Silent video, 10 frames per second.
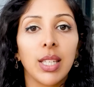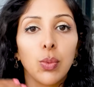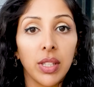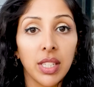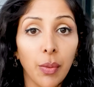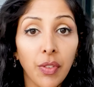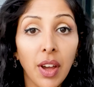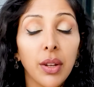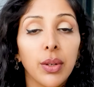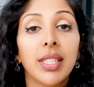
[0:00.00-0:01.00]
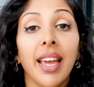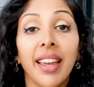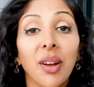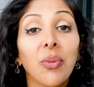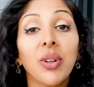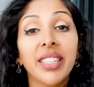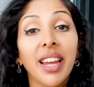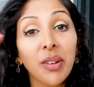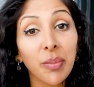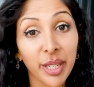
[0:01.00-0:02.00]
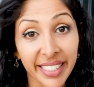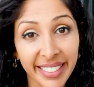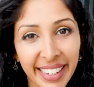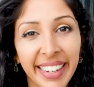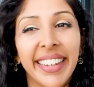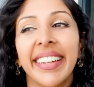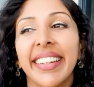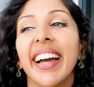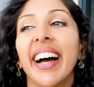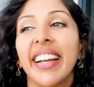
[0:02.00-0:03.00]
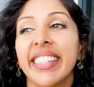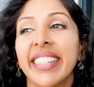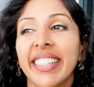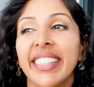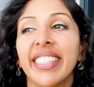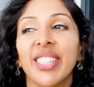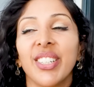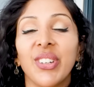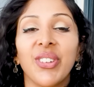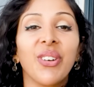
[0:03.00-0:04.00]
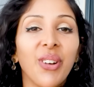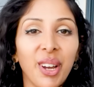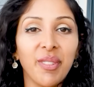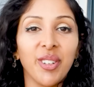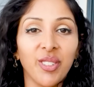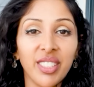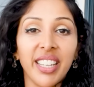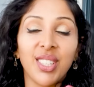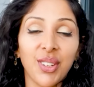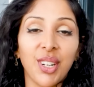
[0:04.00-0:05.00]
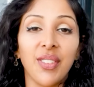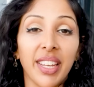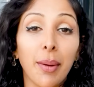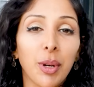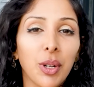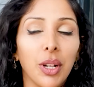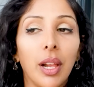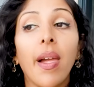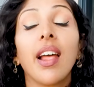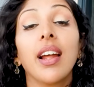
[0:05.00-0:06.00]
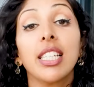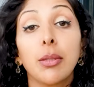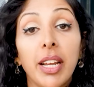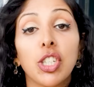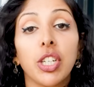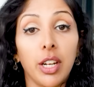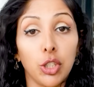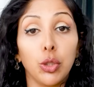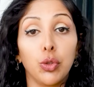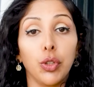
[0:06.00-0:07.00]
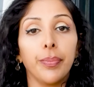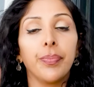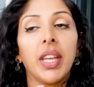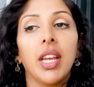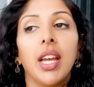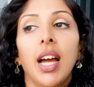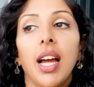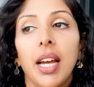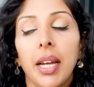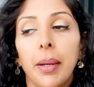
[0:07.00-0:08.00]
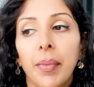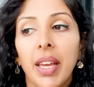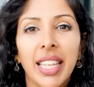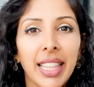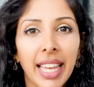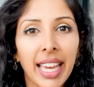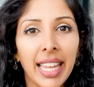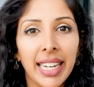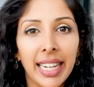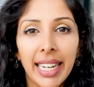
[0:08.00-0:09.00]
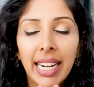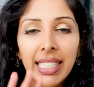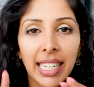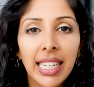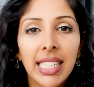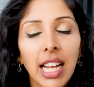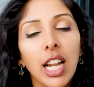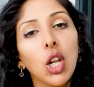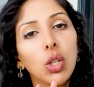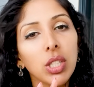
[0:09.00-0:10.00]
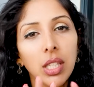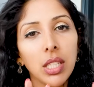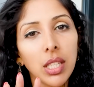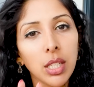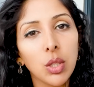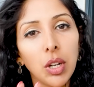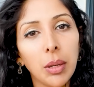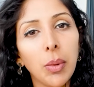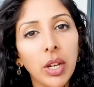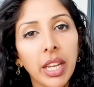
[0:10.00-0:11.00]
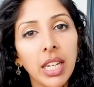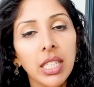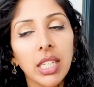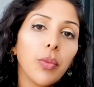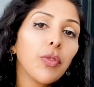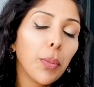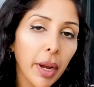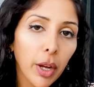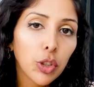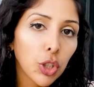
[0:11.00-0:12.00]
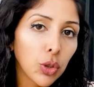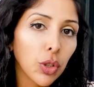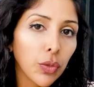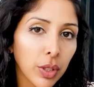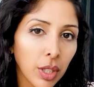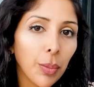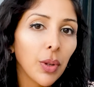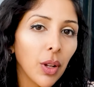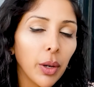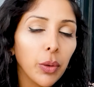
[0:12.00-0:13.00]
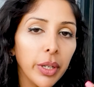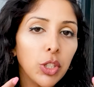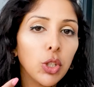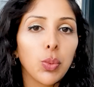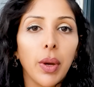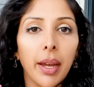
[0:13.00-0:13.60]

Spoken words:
this one step further and say I want everybody, ideally, to wear mineral sunscreen over chemical, especially our children. I think they get neglected a lot in the sunscreen market. For my own children, for example, I always just